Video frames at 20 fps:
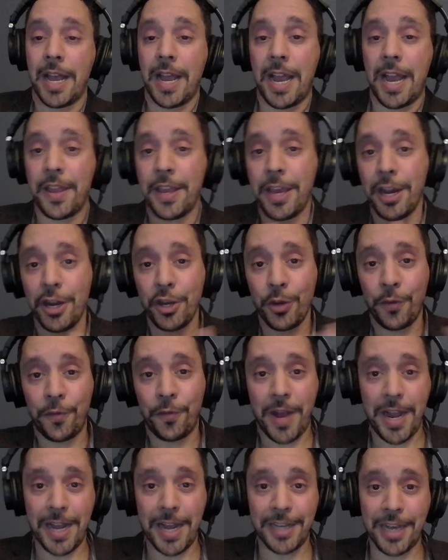And here you
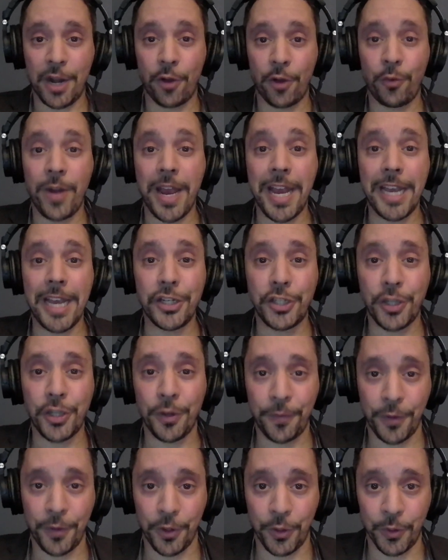find a range of
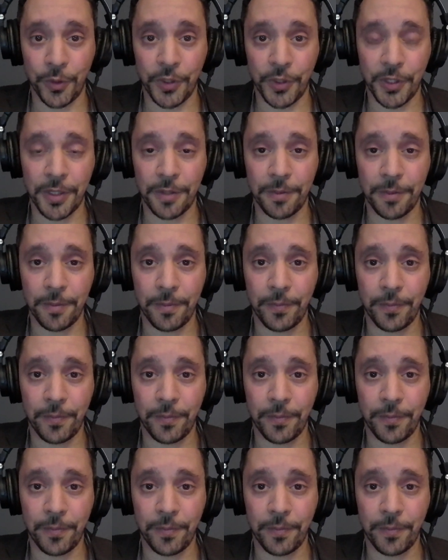views.